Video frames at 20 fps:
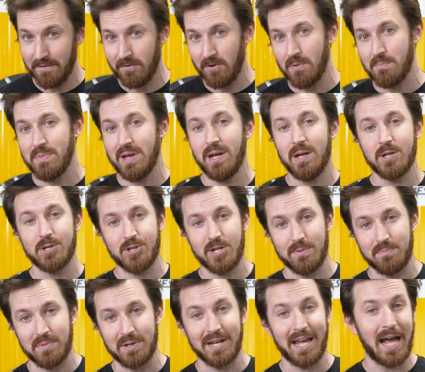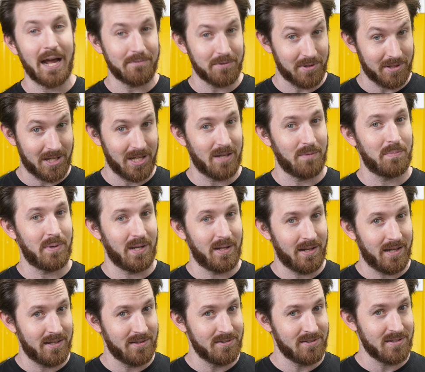for immediate shipment after the campaign
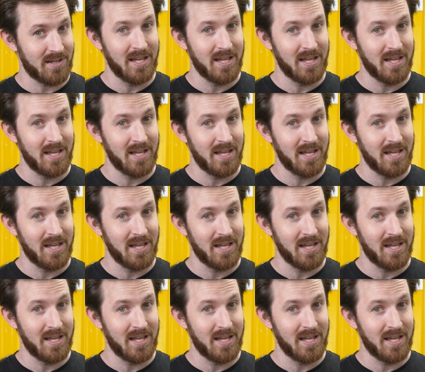ends.